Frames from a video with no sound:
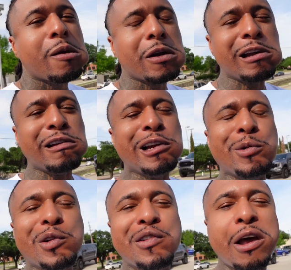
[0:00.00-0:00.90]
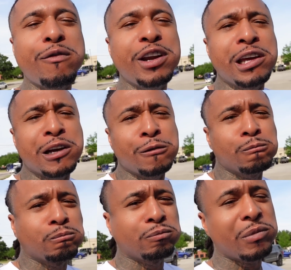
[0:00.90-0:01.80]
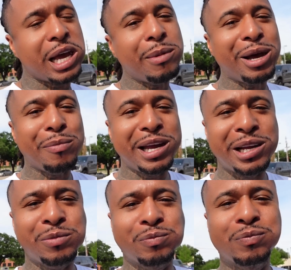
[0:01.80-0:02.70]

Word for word: checking out with another video i'm out man